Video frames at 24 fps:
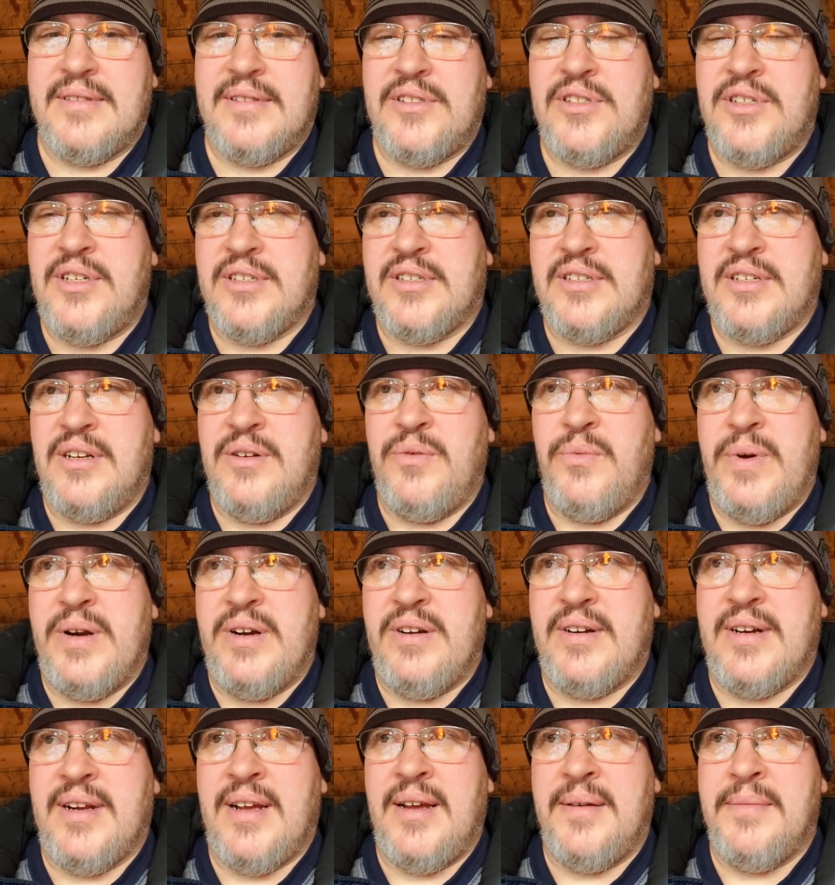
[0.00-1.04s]
just in the
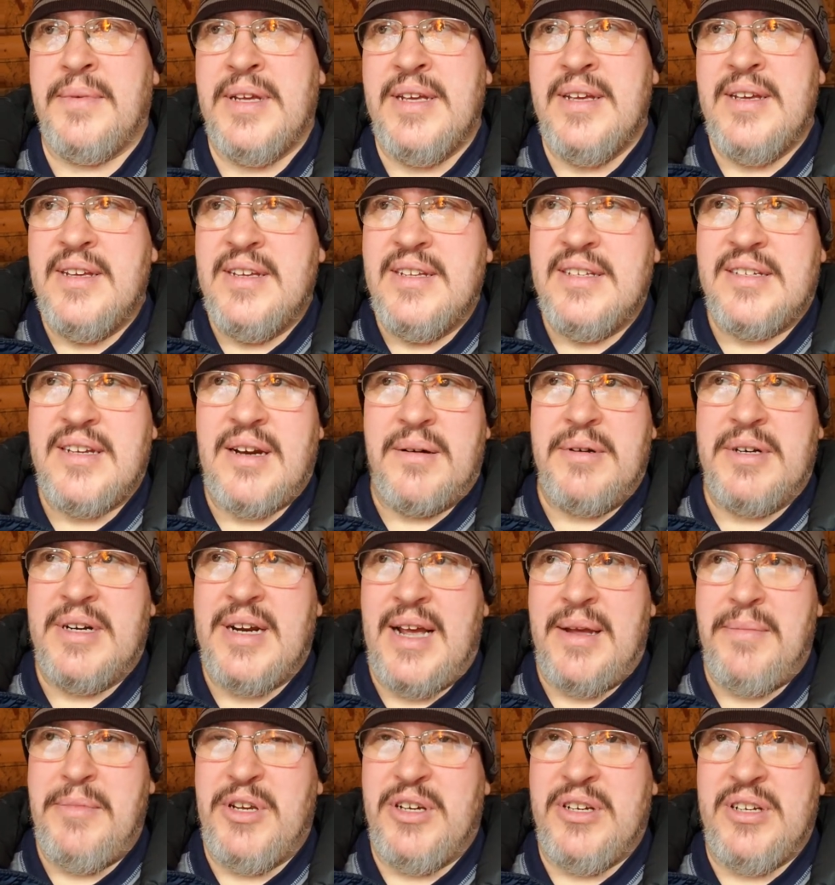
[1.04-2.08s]
wintertime.
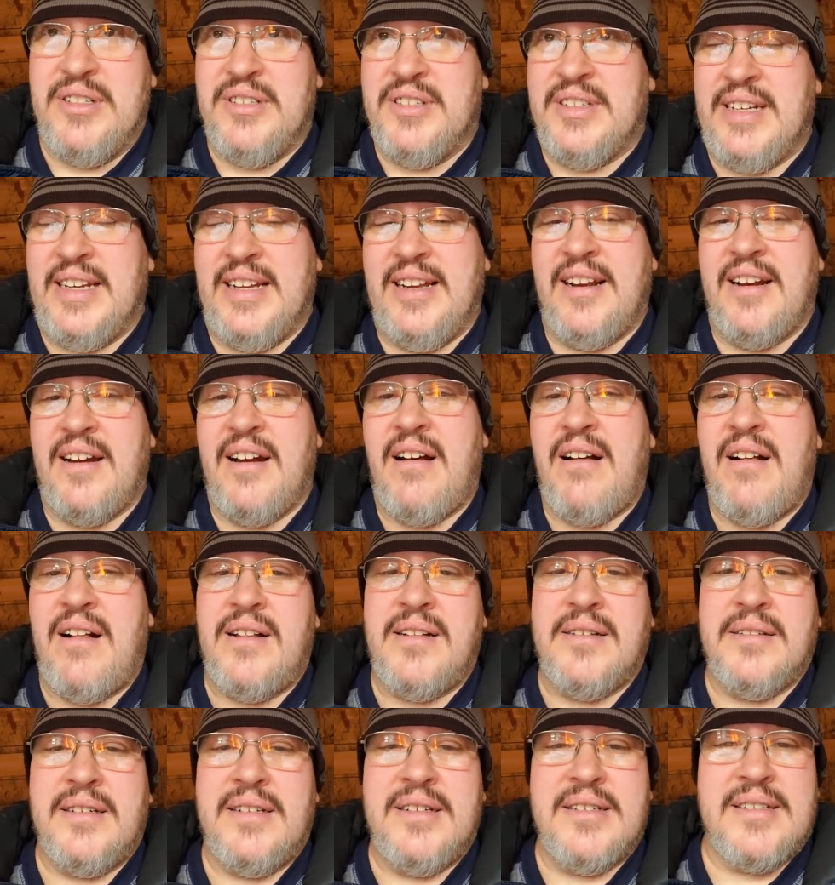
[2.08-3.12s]
Summertime you couldn't see it at
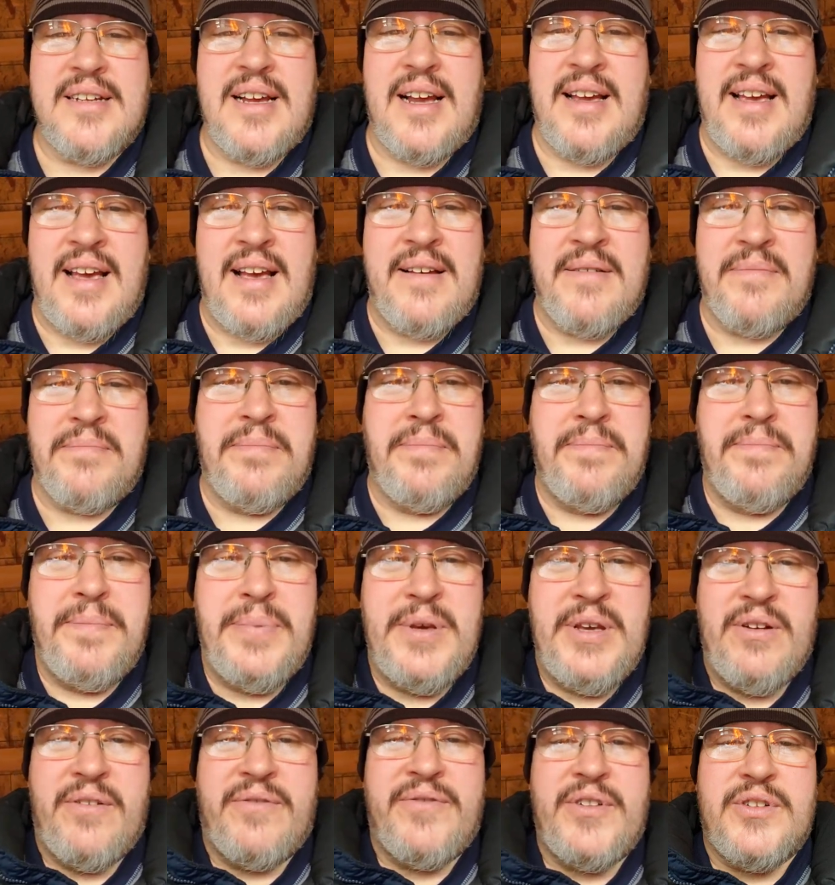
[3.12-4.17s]
all because I have
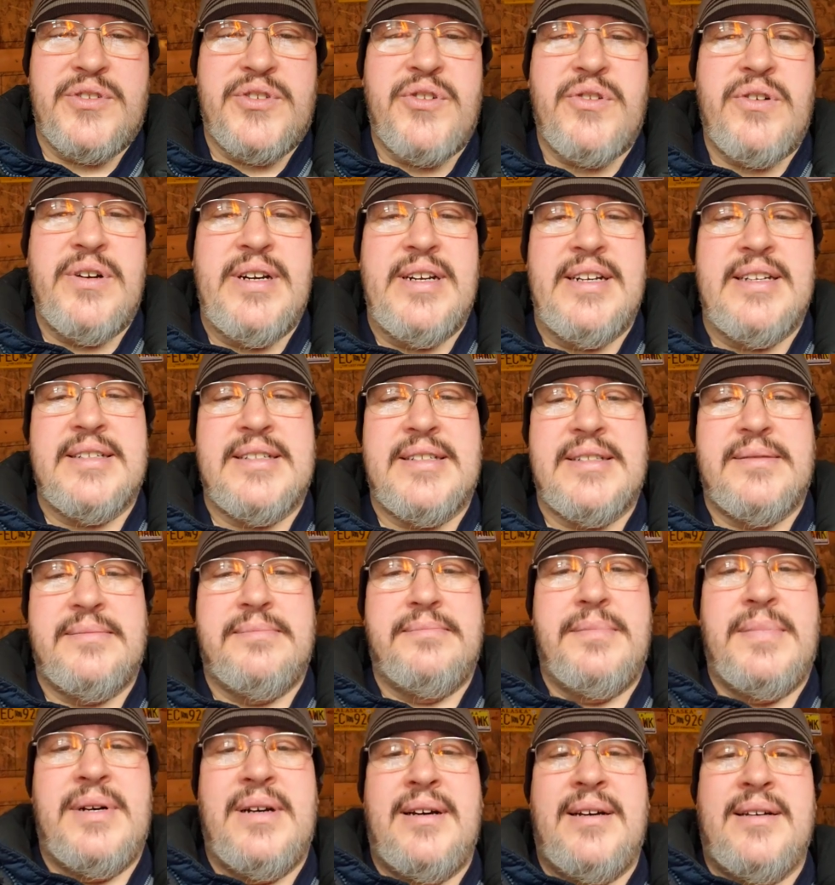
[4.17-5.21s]
beautiful trees.
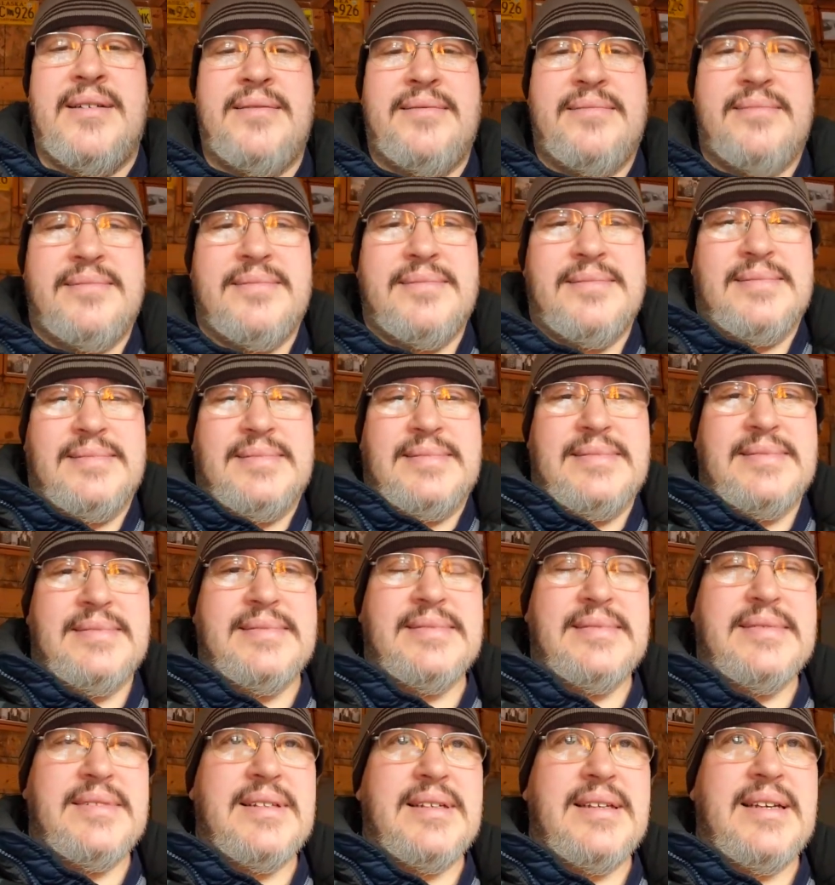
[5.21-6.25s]
But
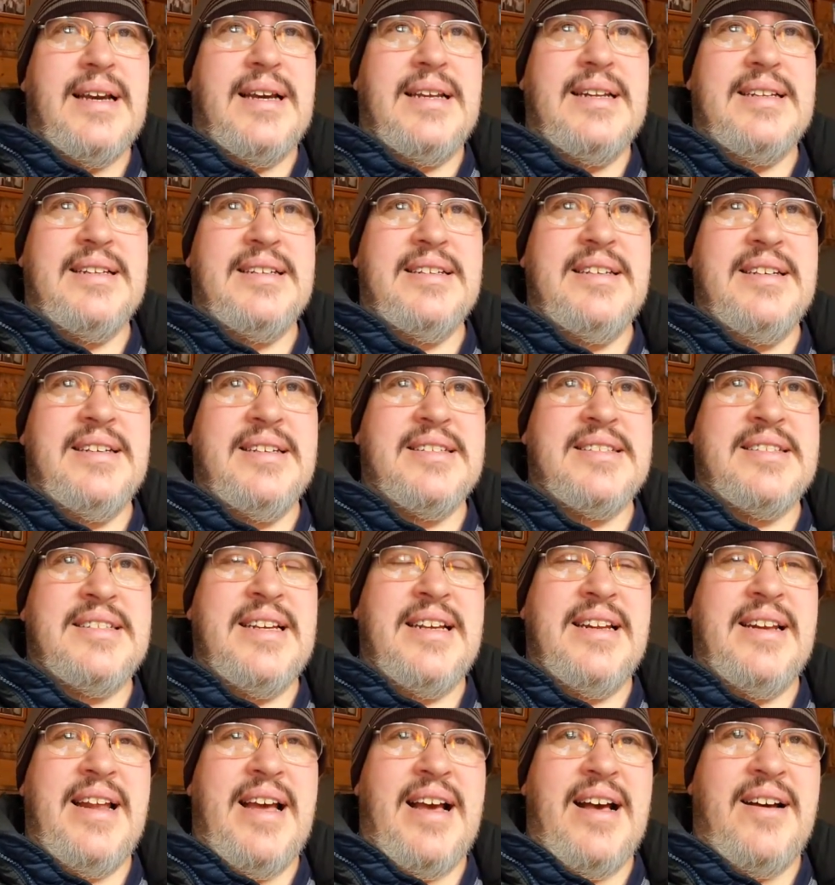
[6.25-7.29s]
kind of you can see
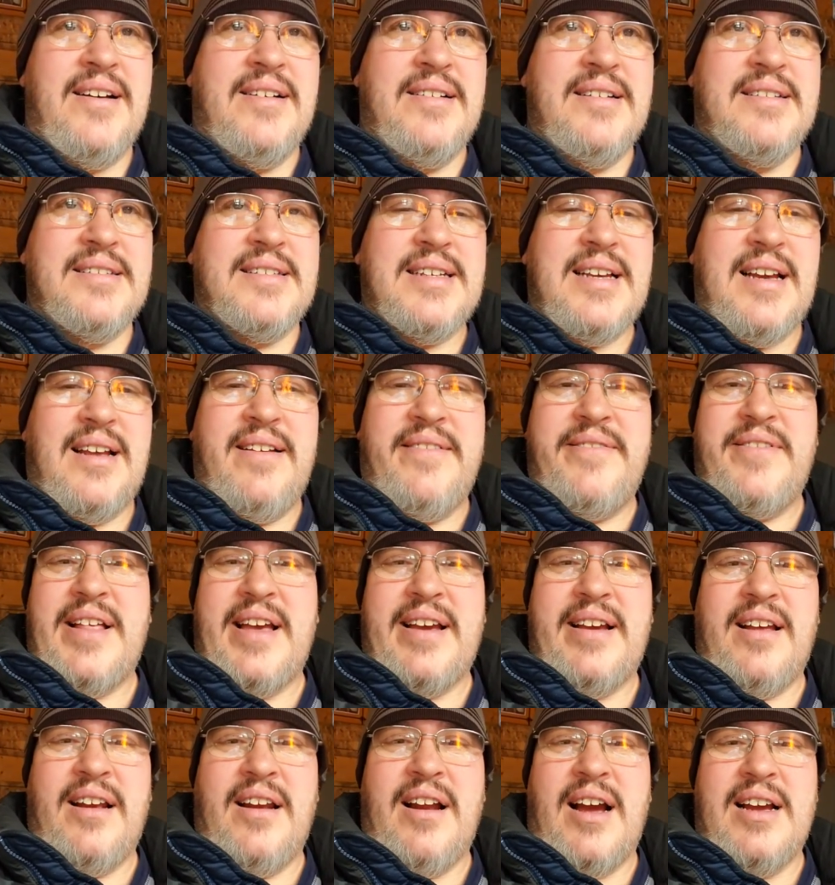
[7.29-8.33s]
it now and it's kind of
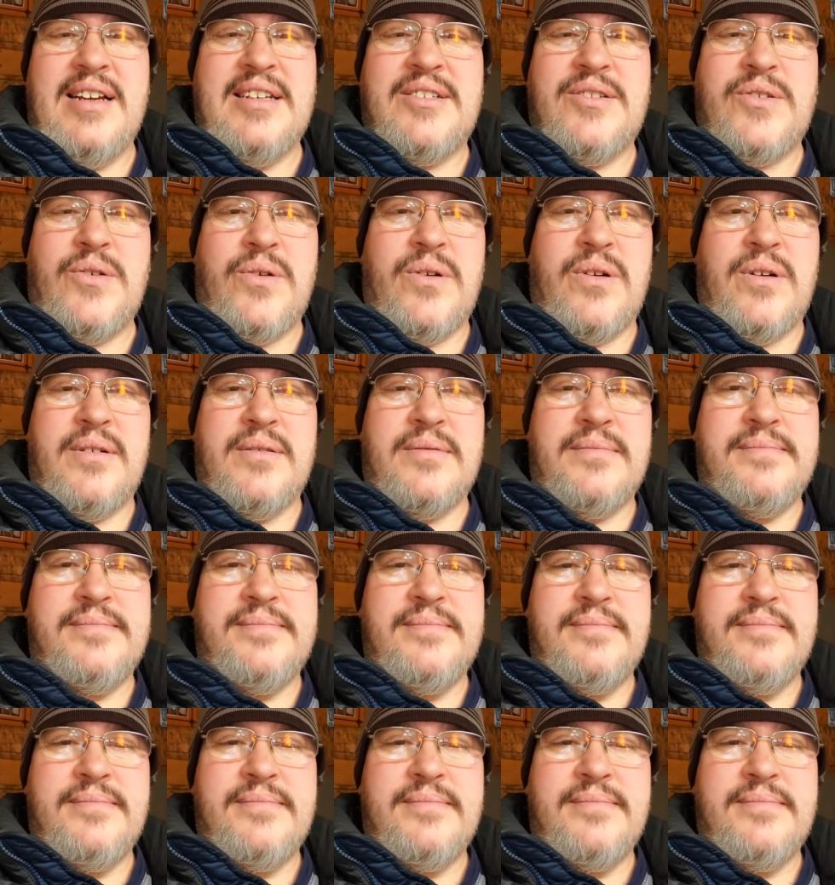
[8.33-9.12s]
like an eyesore.